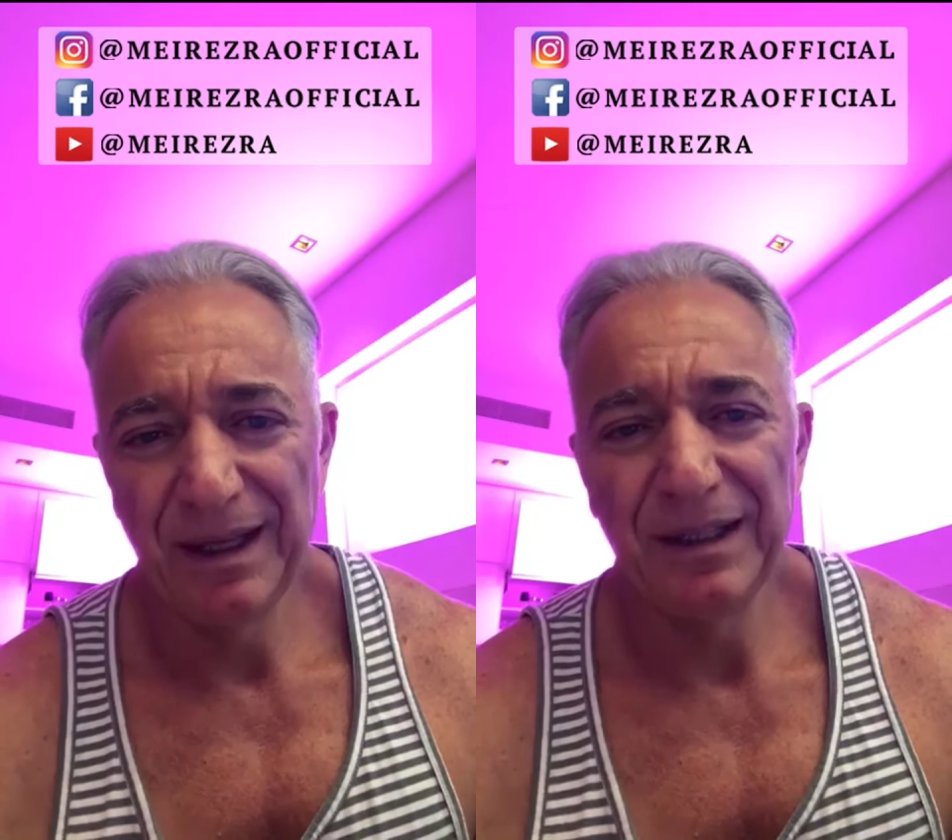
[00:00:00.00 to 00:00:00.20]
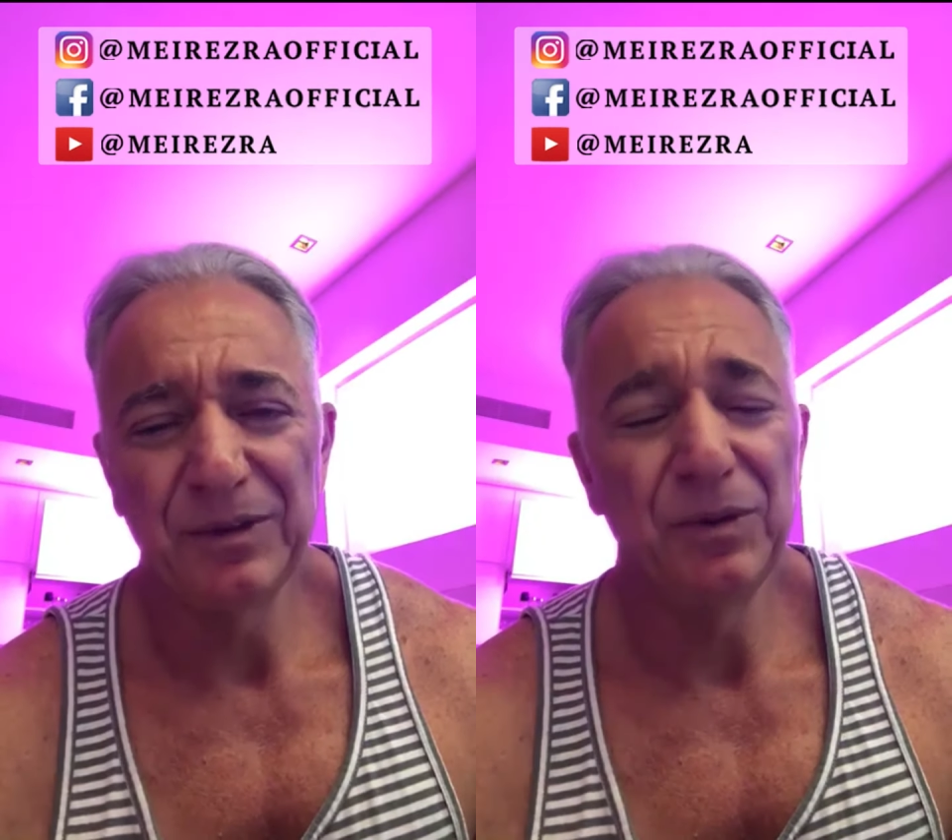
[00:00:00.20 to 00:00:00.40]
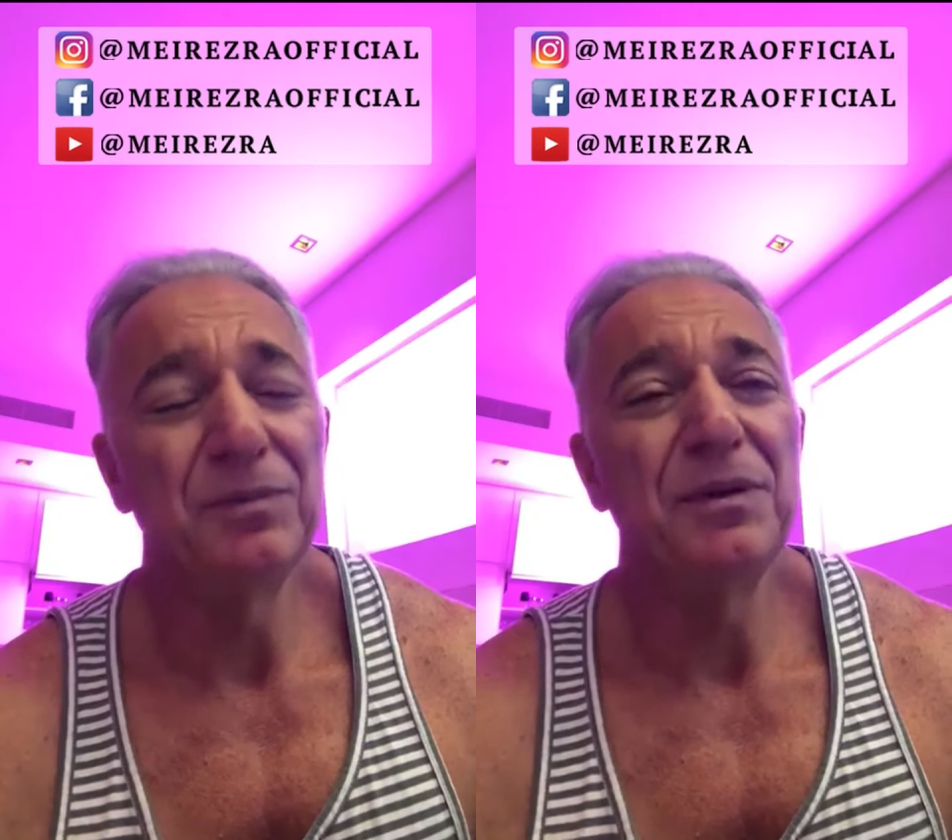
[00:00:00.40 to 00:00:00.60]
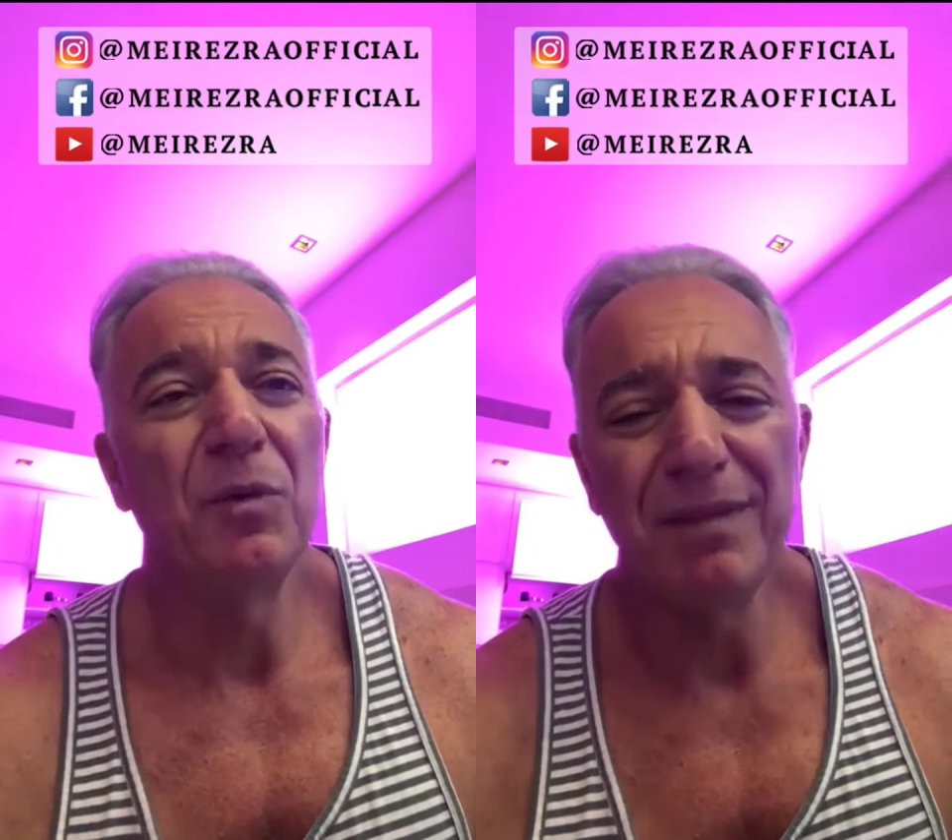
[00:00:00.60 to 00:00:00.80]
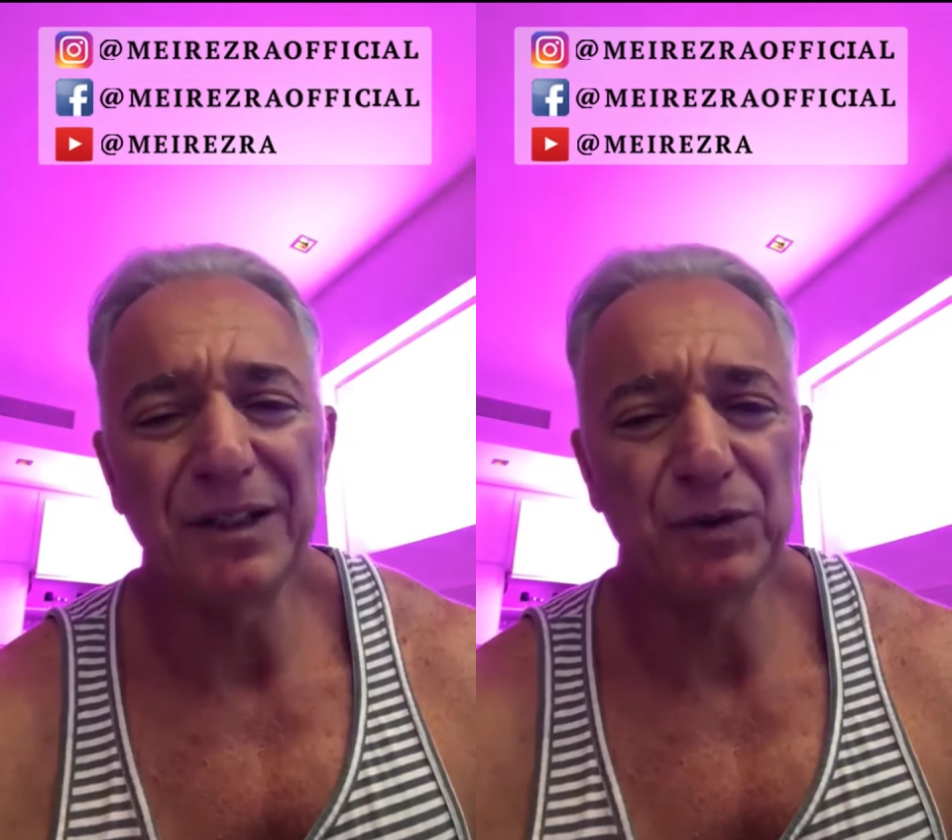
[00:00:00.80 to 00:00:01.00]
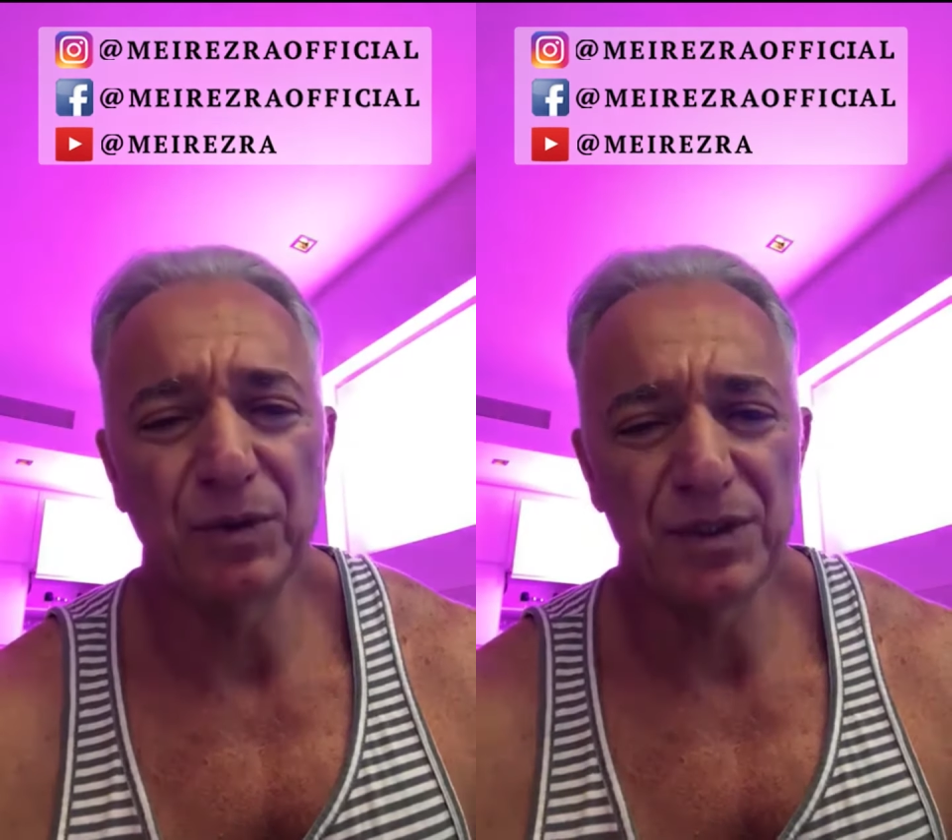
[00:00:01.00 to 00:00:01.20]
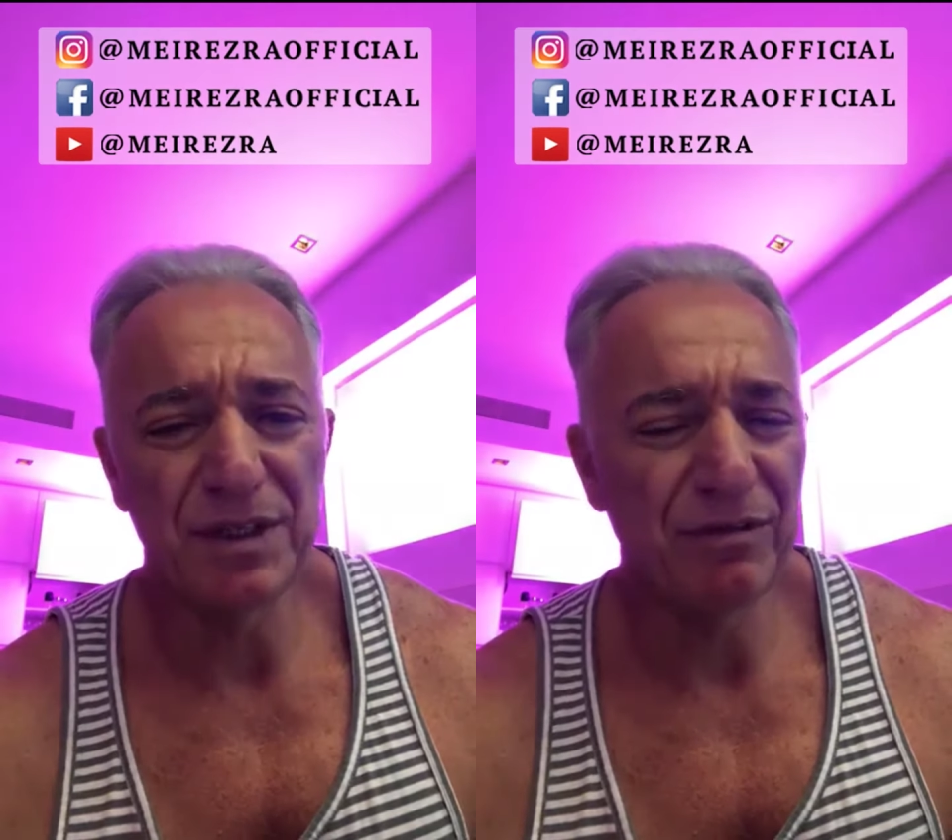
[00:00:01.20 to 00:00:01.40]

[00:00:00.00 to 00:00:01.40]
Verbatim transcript: It could be much worse,